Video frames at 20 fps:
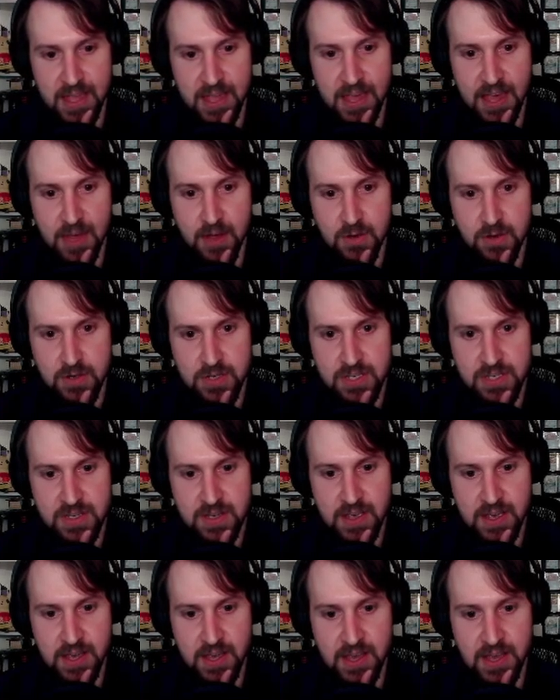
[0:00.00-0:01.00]
out.
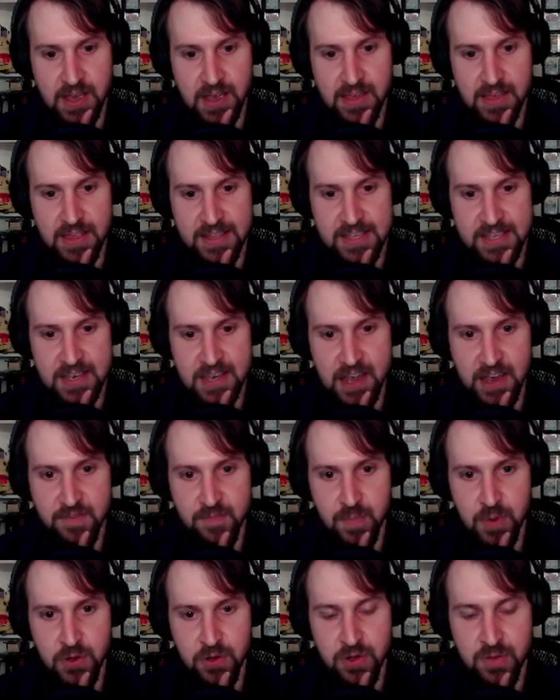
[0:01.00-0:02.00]
That's enough
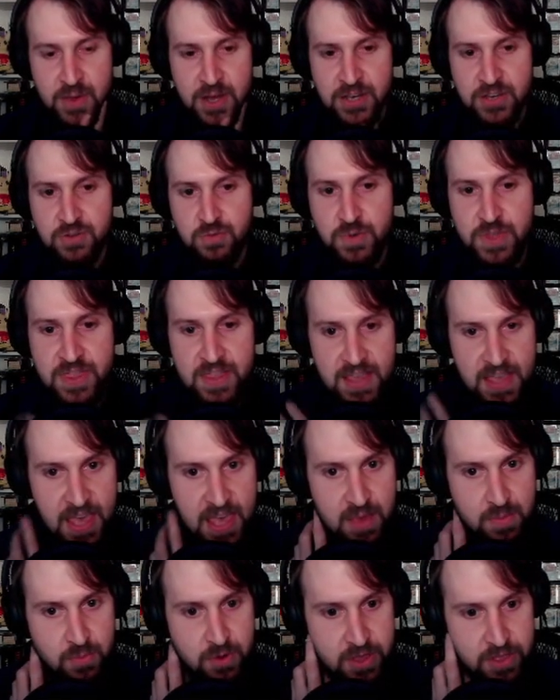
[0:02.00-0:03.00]
Pokemon to win the
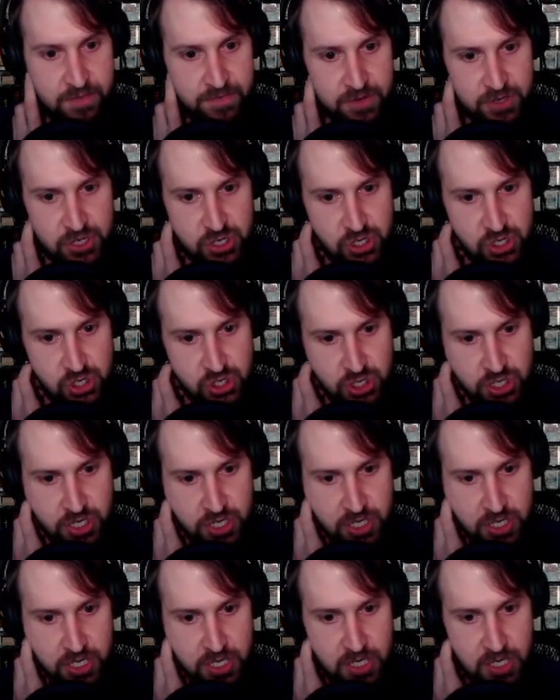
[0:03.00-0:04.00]
game with for
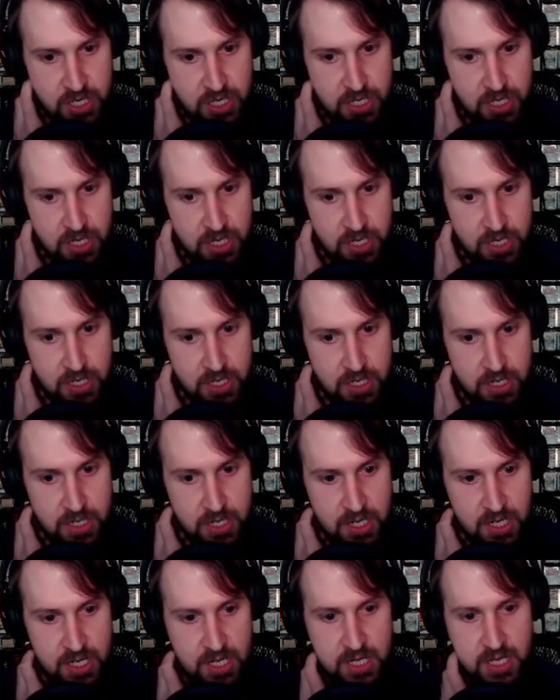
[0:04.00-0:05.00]
sure.
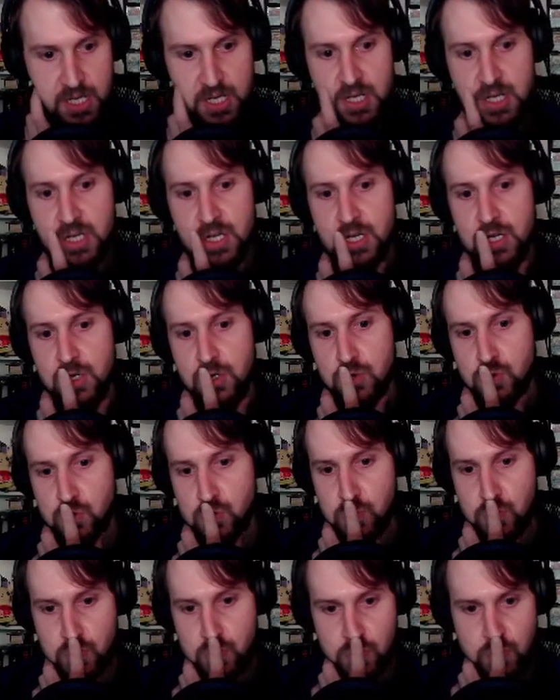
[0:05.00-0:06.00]

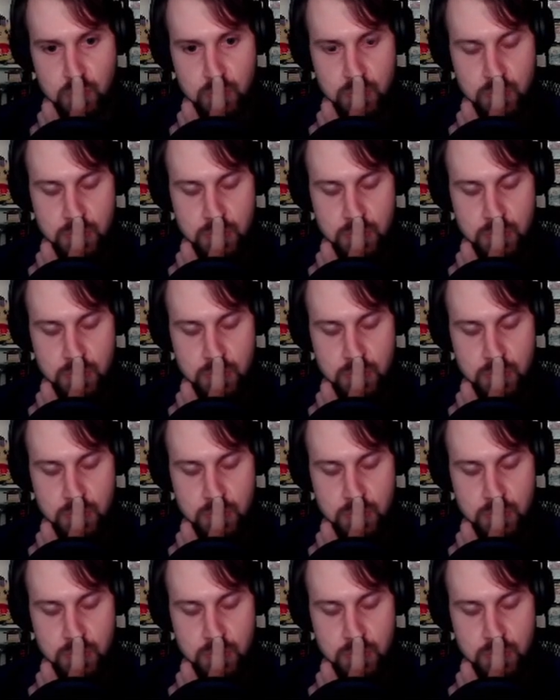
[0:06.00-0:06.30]
Ooh.